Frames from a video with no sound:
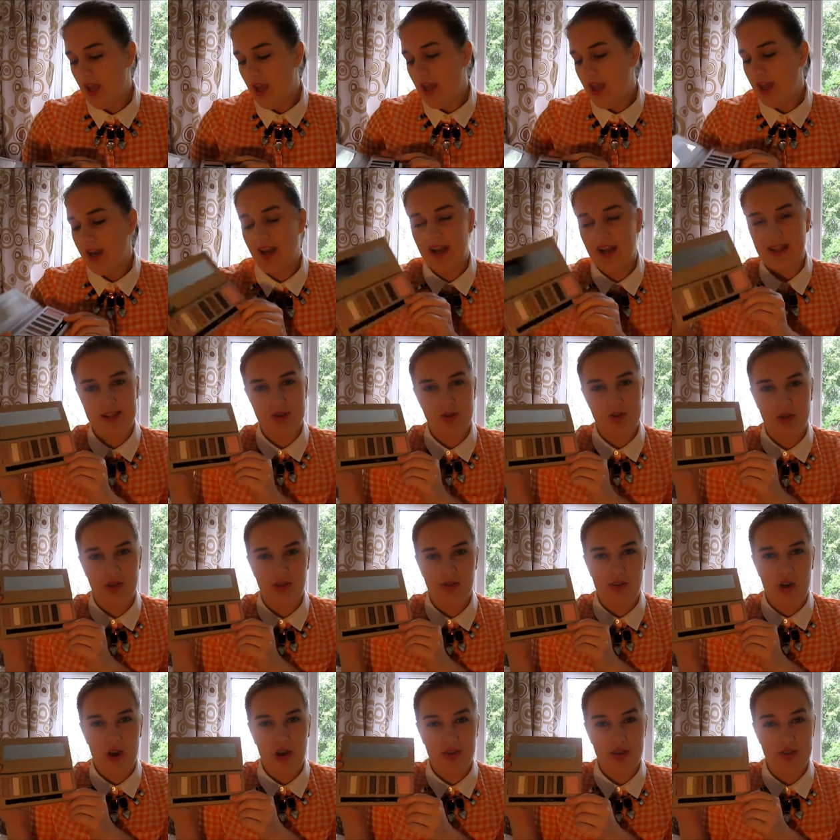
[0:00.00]
it has sort of
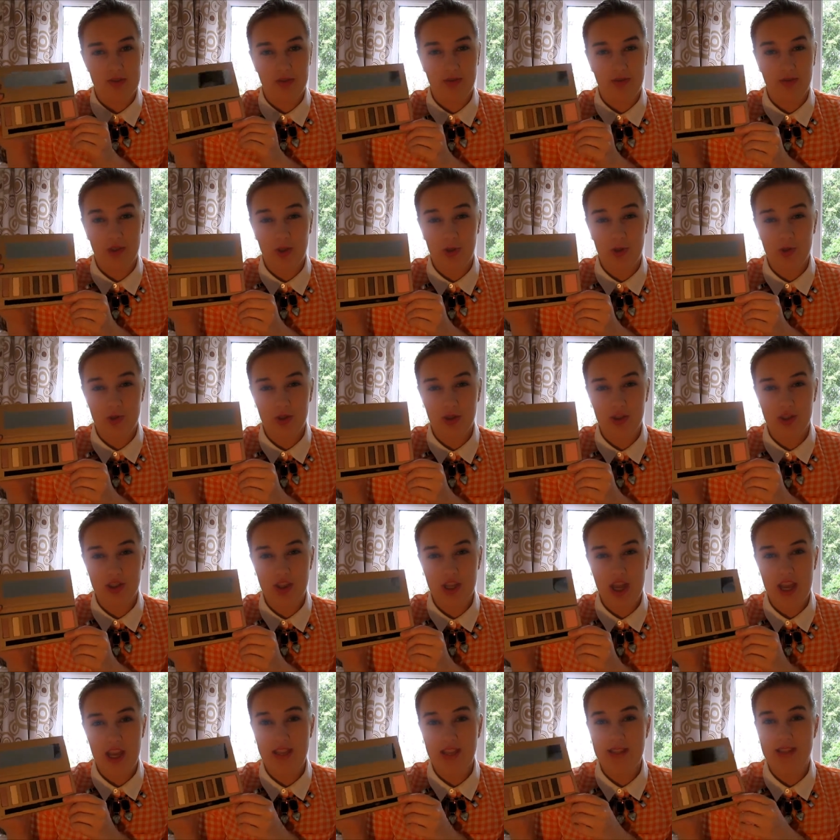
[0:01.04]
all sort of neutral
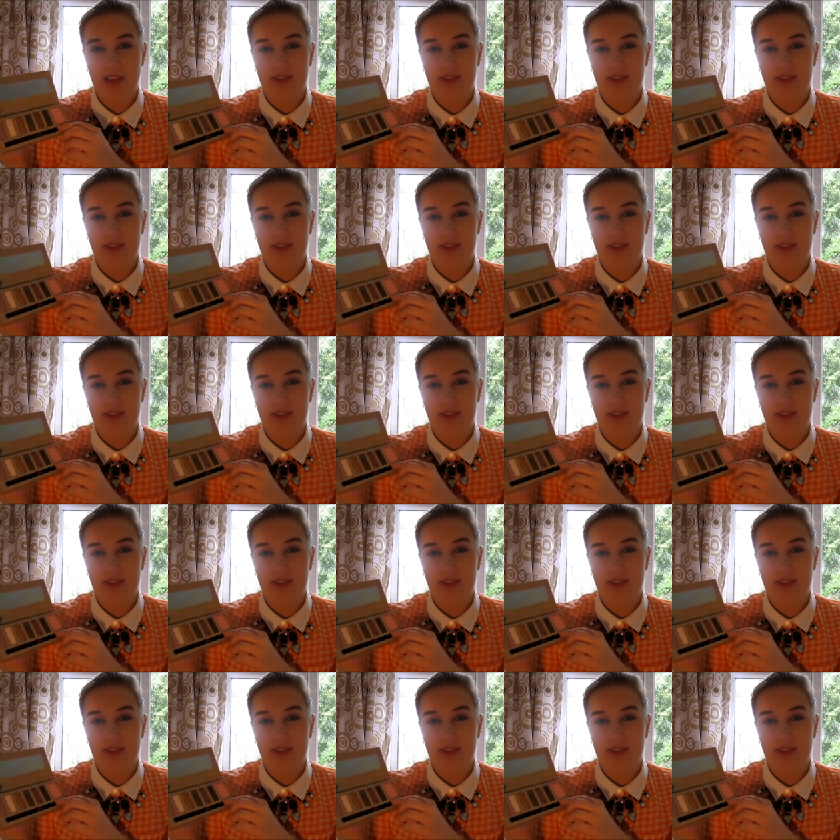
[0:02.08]
shades,